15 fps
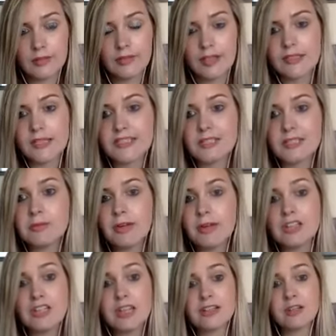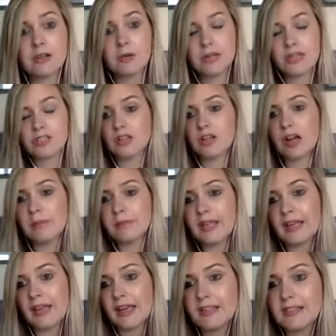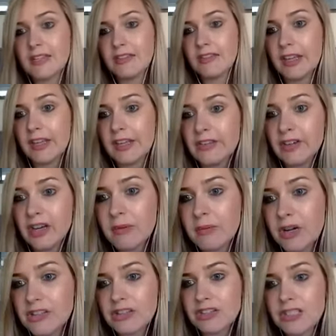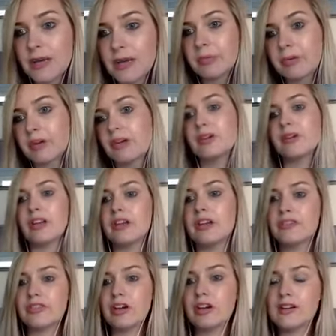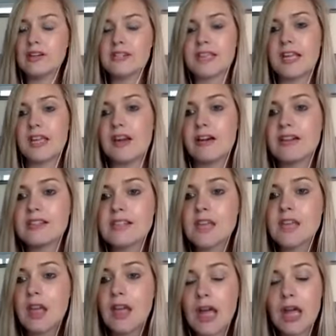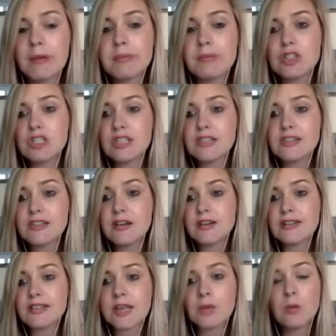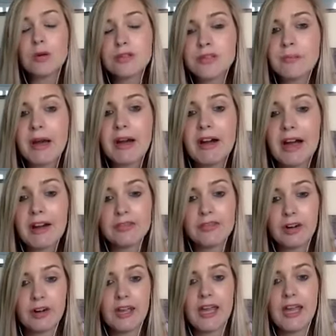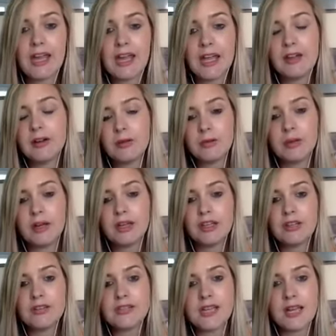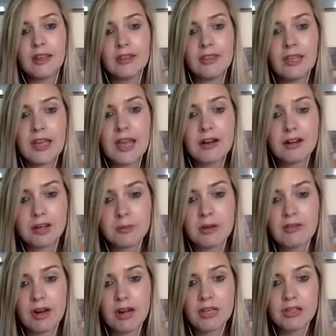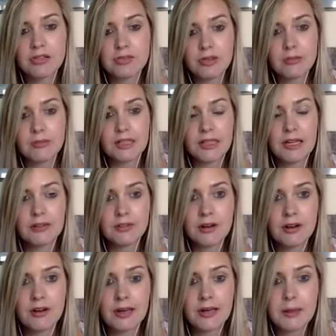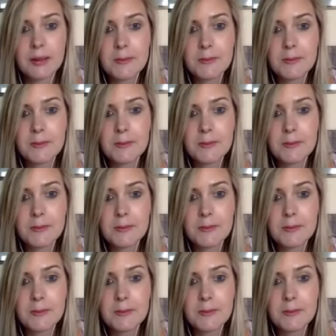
Fantastic. We've actually had a question come in, Casey. Thank you very much, Deb Connie, for asking us. She's asking, what about Afro hair when using the Alchemy range from Cloud9?